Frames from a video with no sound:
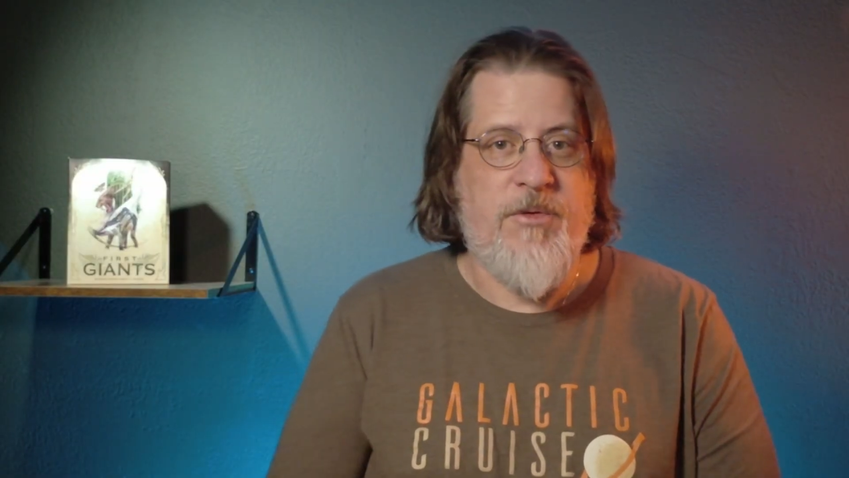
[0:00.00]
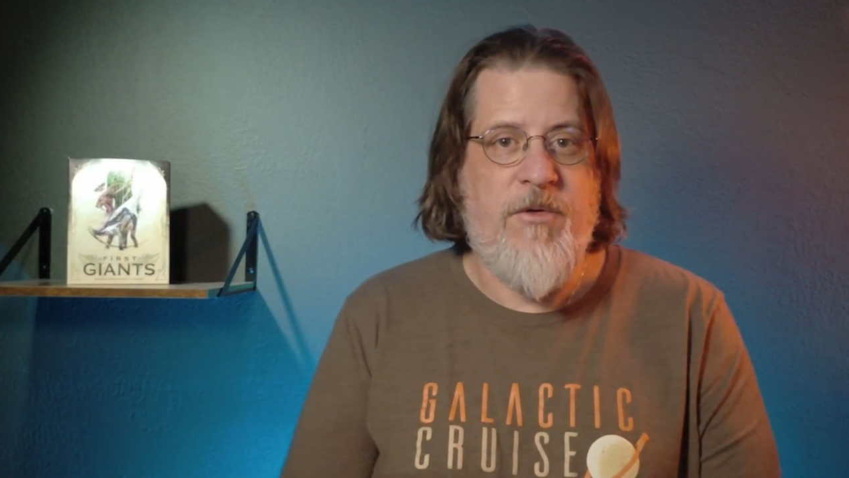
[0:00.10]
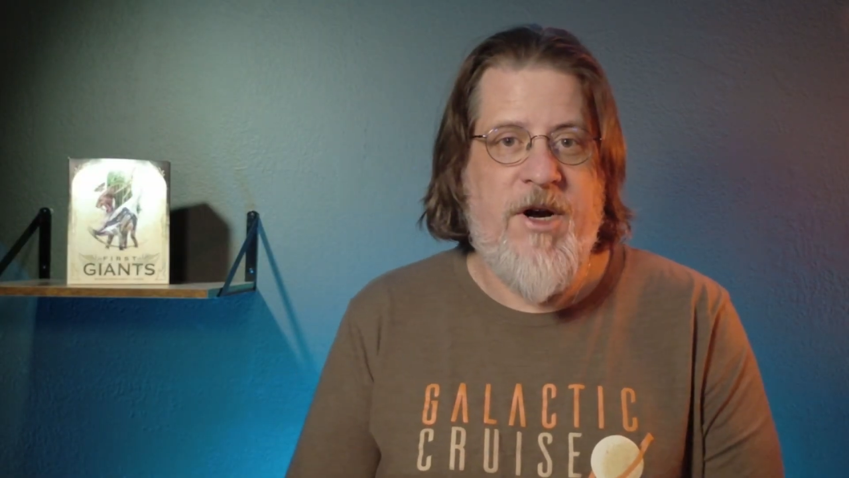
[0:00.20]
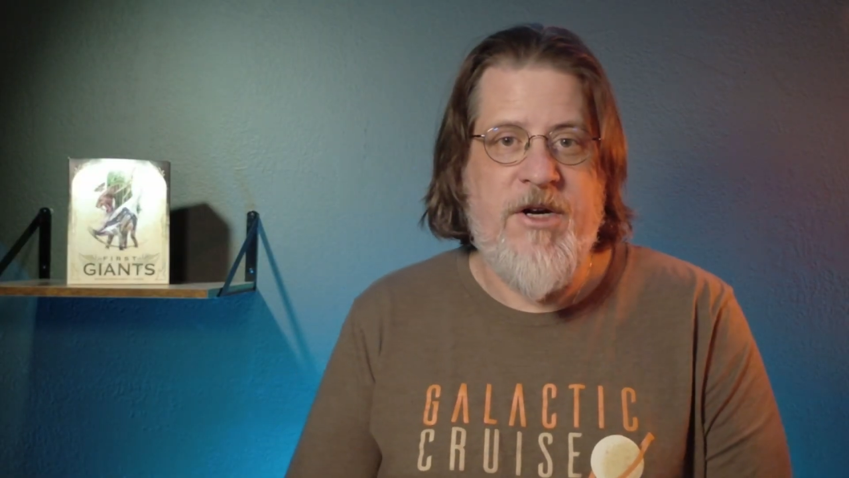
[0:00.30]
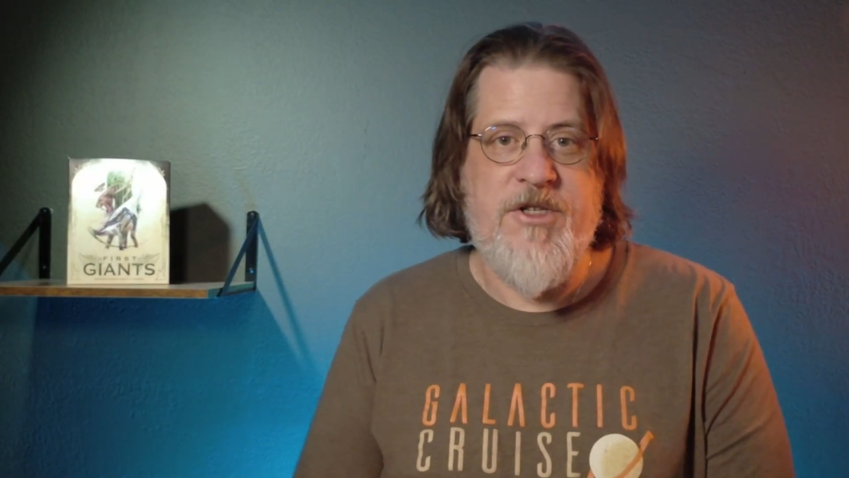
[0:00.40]

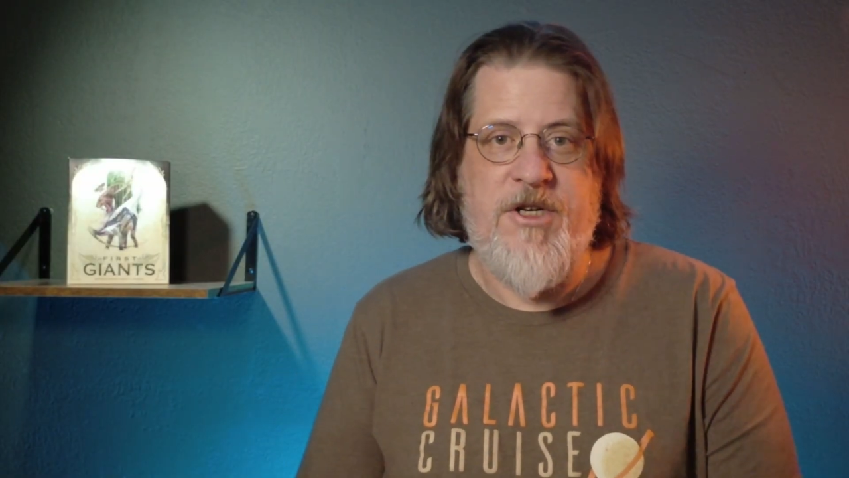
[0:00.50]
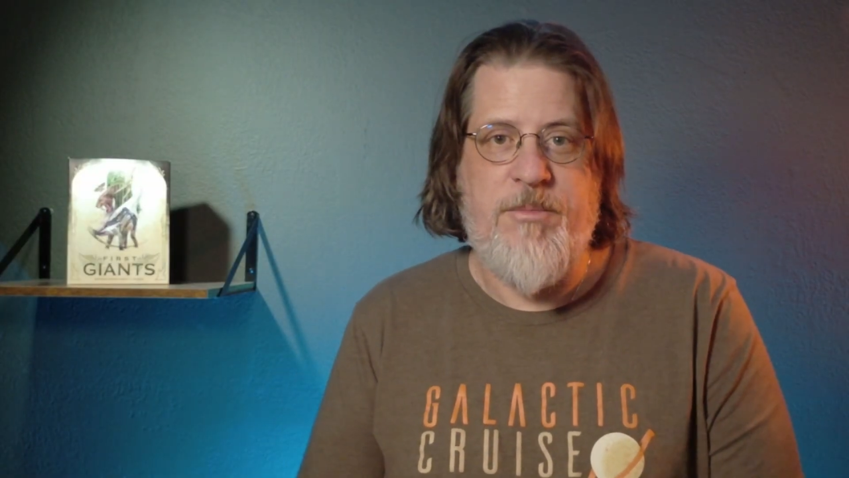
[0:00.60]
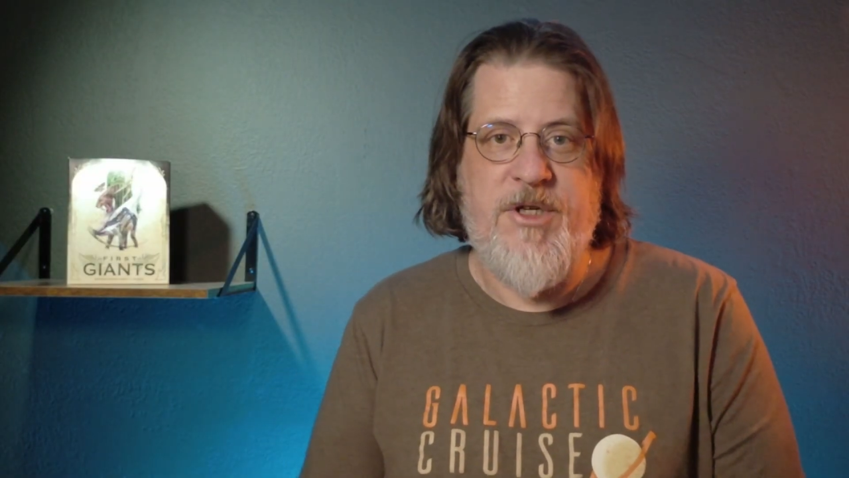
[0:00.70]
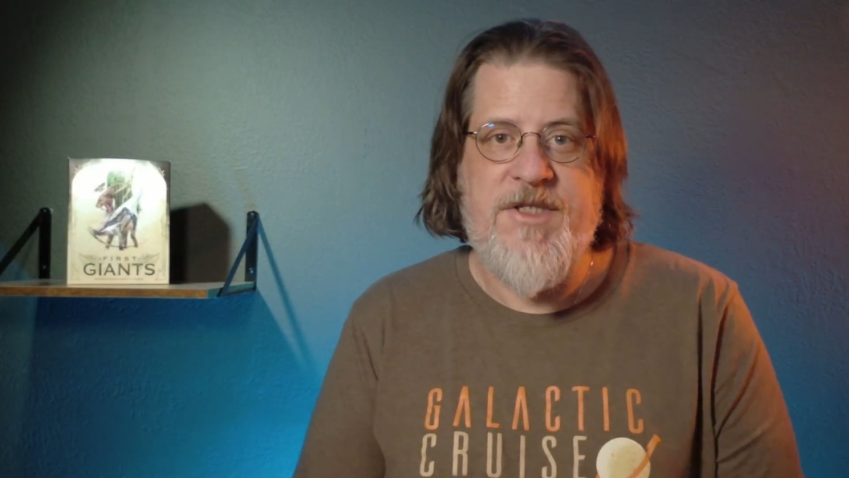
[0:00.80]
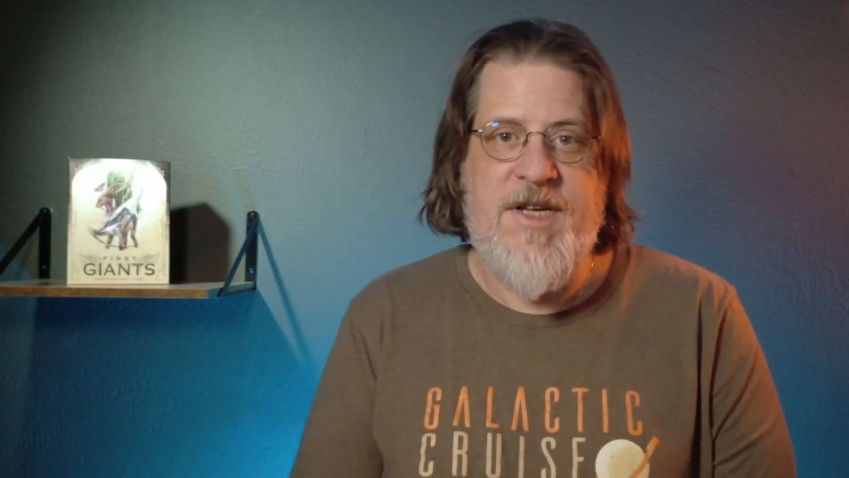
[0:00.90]
requires you to
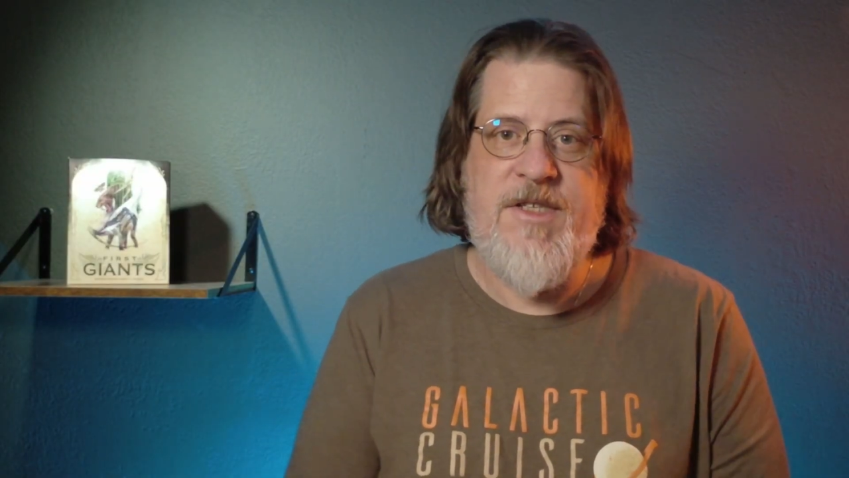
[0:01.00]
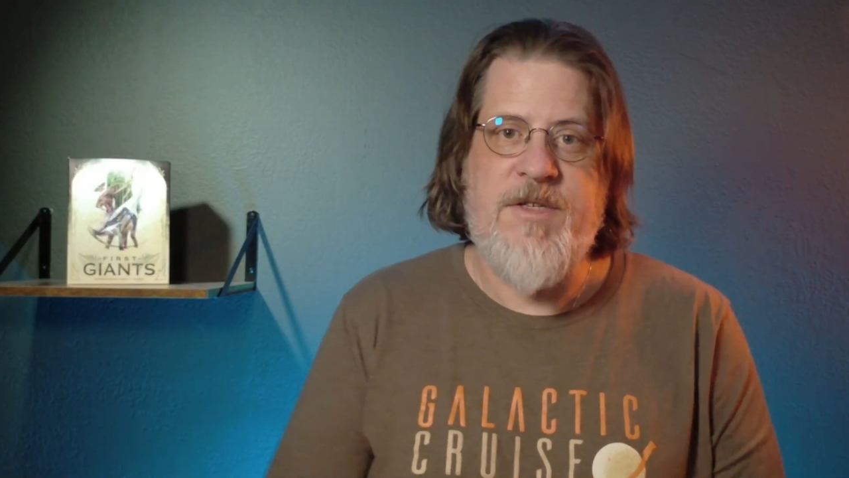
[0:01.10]
put sets